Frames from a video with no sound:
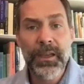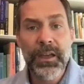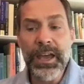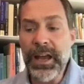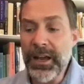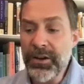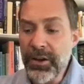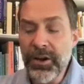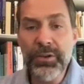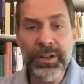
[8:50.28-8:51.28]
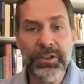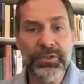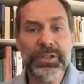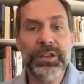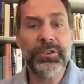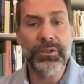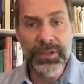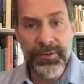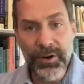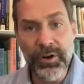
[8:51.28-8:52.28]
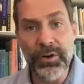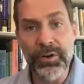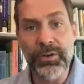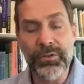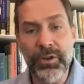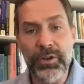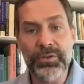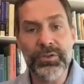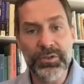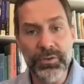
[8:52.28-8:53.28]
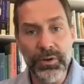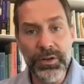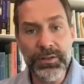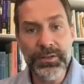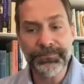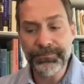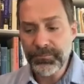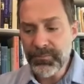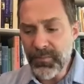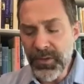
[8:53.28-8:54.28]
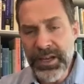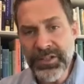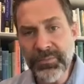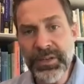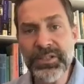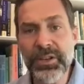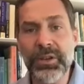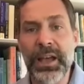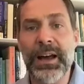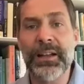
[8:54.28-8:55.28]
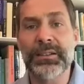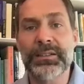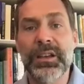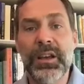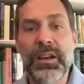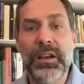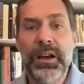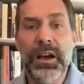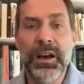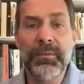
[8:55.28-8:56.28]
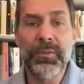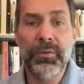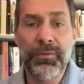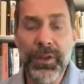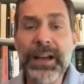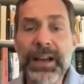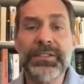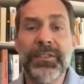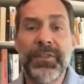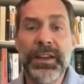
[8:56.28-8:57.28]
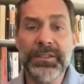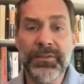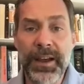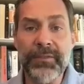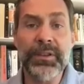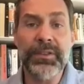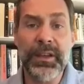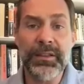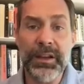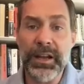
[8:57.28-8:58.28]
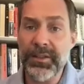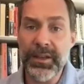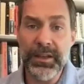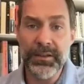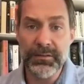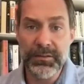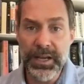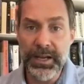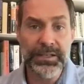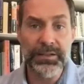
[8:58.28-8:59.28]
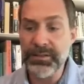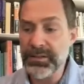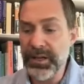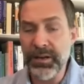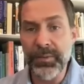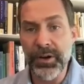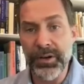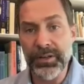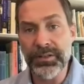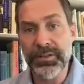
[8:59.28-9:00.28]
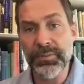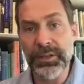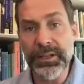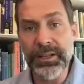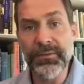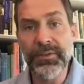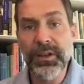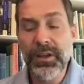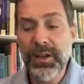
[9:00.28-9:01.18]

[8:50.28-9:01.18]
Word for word: And I know that those senators have heard those stories. And to be so callous um, flies in the face of everything that I think Texans and Americans believe.